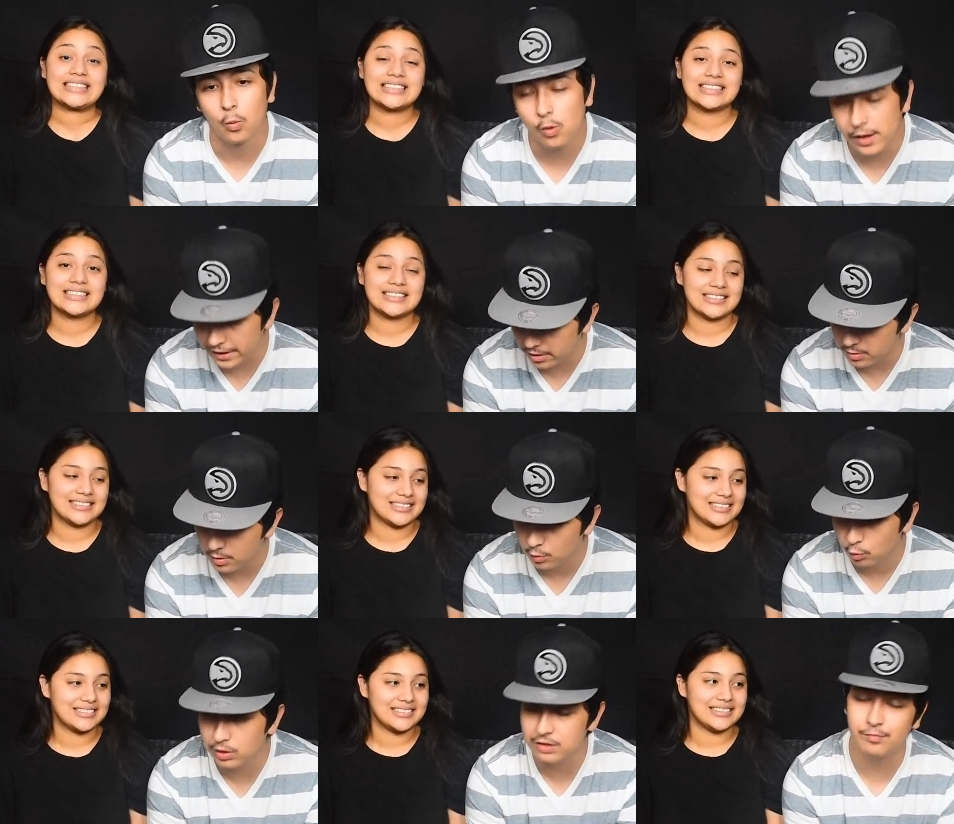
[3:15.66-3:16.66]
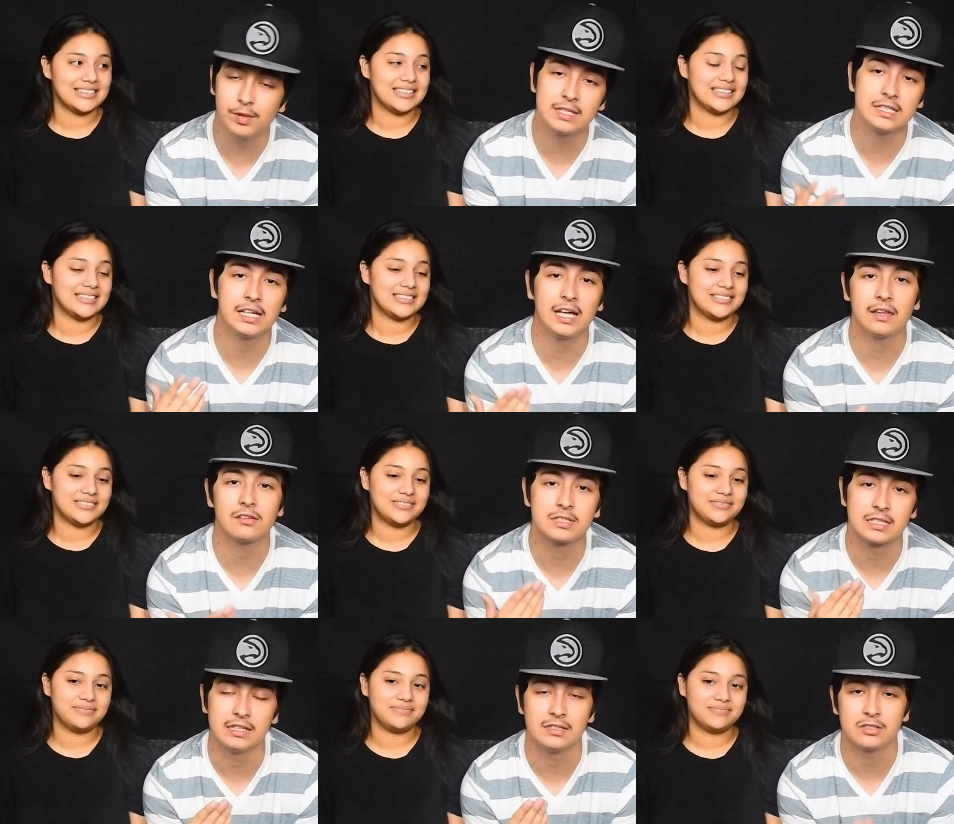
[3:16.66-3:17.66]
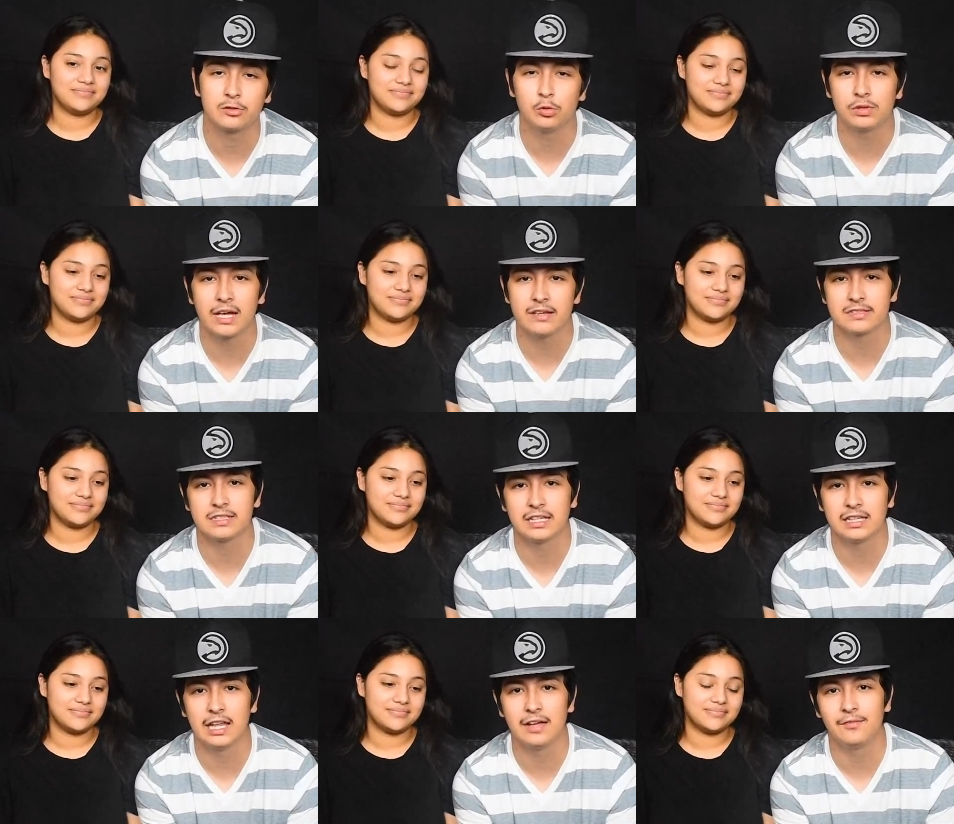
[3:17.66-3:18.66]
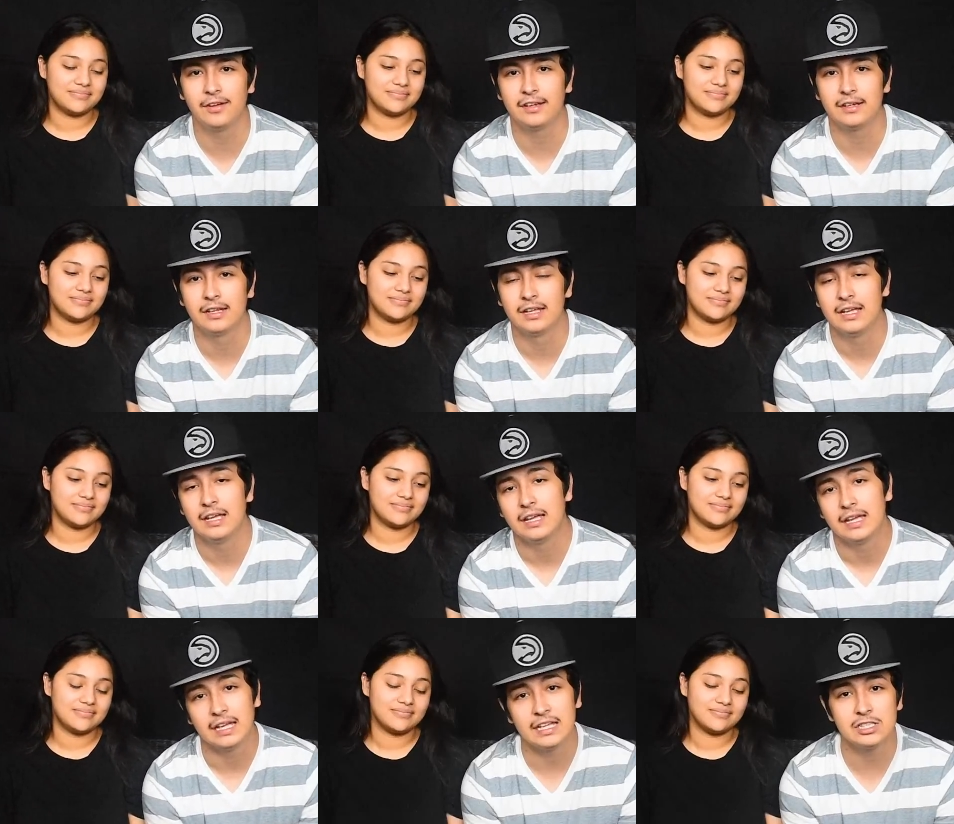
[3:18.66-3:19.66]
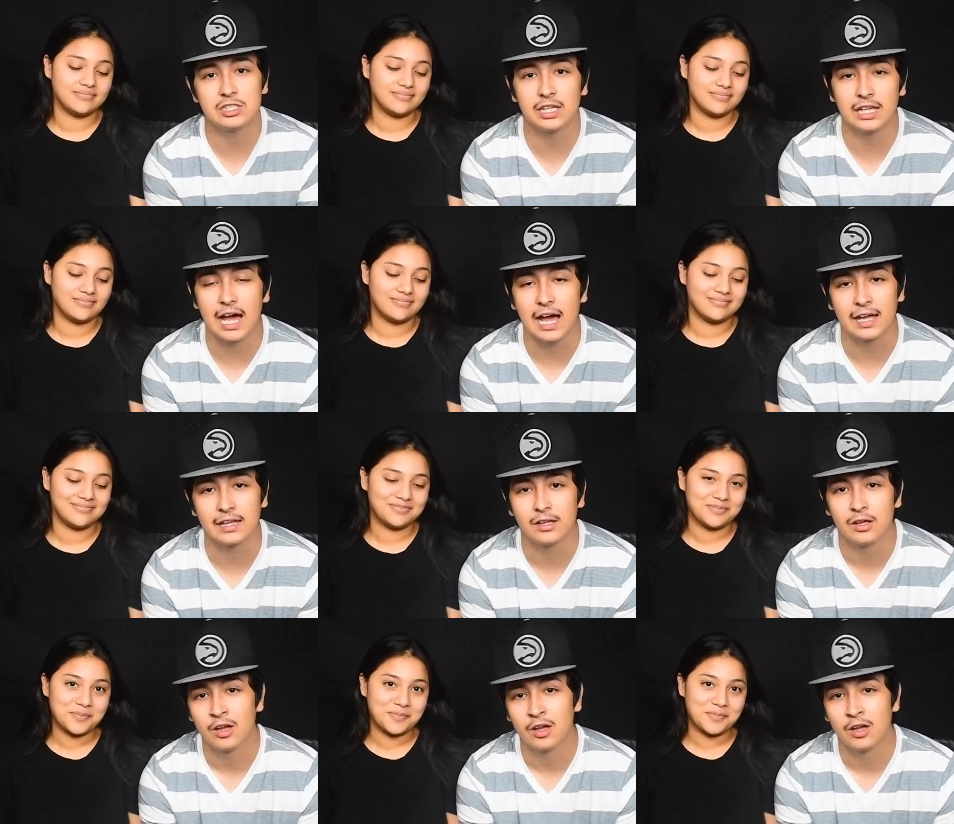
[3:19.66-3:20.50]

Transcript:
Speaker 1: Well, we've been together since 2011 in July.